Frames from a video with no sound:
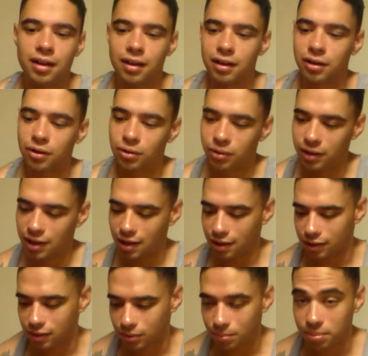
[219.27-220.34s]
and he only had
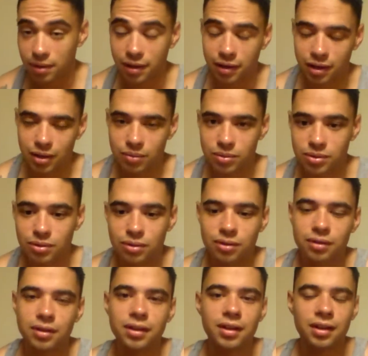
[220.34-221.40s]
like the planet he was
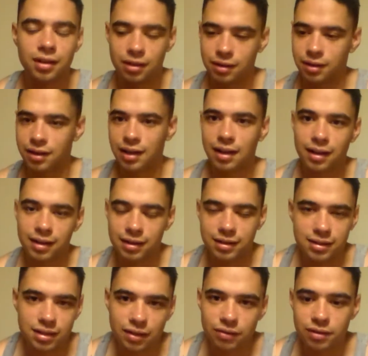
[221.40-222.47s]
on, and then had
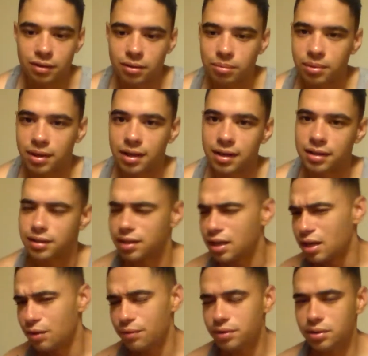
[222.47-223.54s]
like 7 other planets,
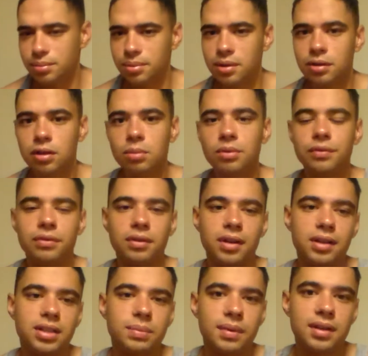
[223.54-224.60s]
which is pretty normal for
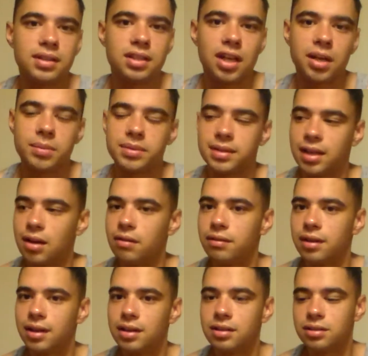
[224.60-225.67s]
like space games
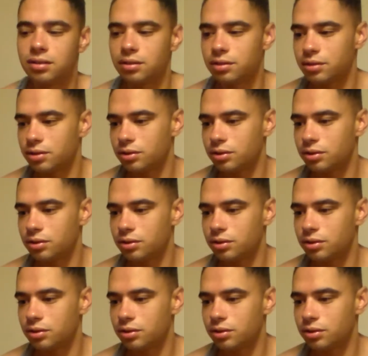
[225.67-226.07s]
nowadays.